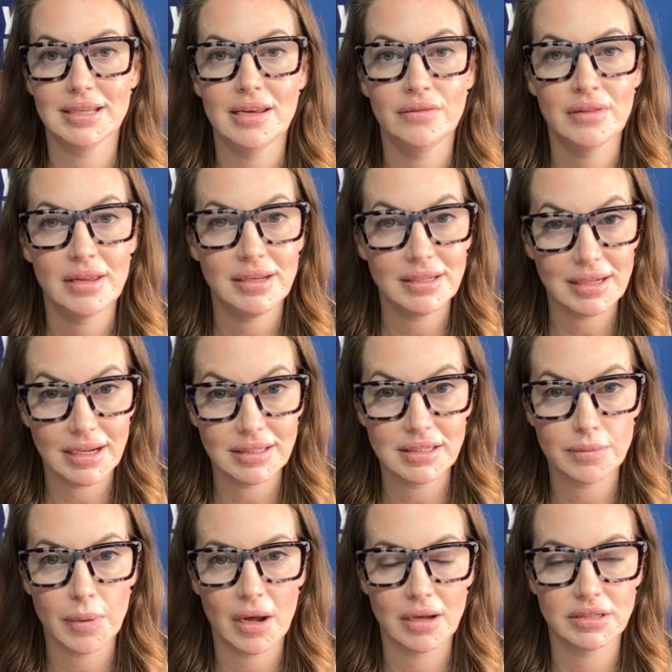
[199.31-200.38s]
if they need to
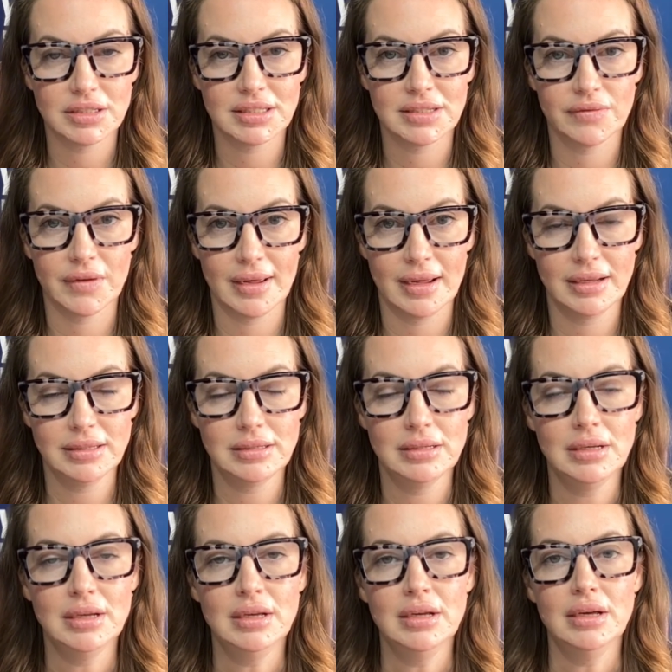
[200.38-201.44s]
purchase a van
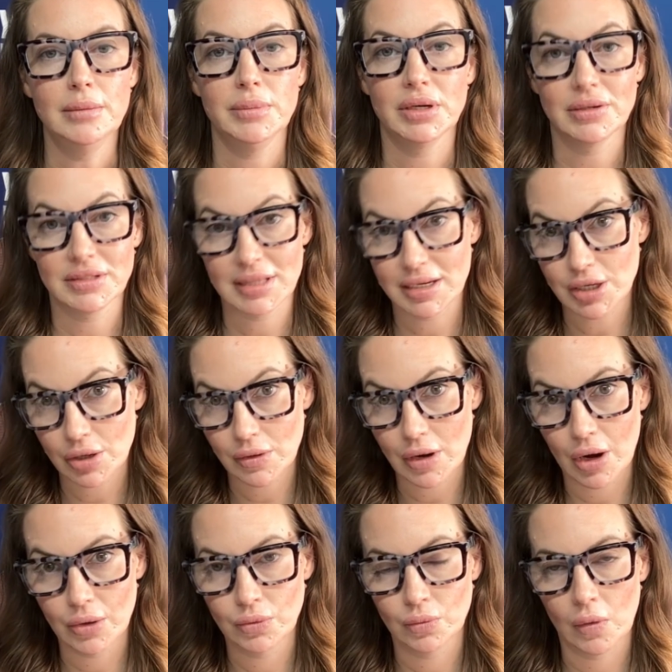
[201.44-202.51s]
because they don't
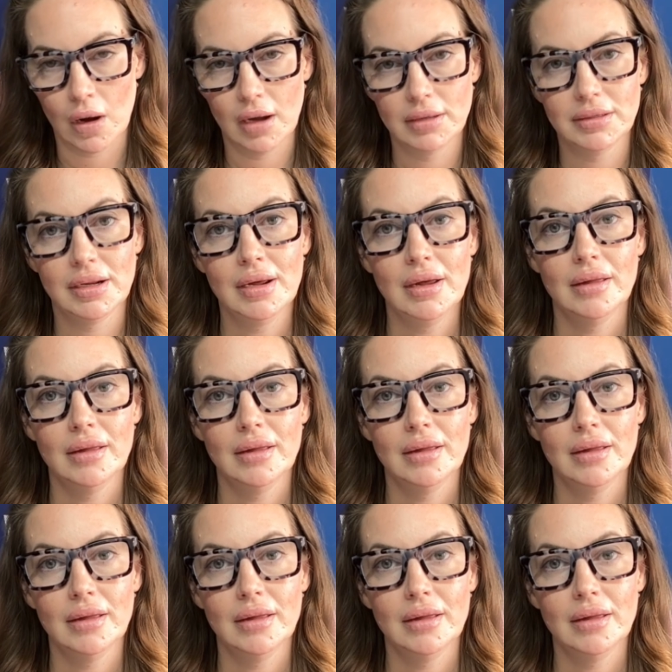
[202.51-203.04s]
own one,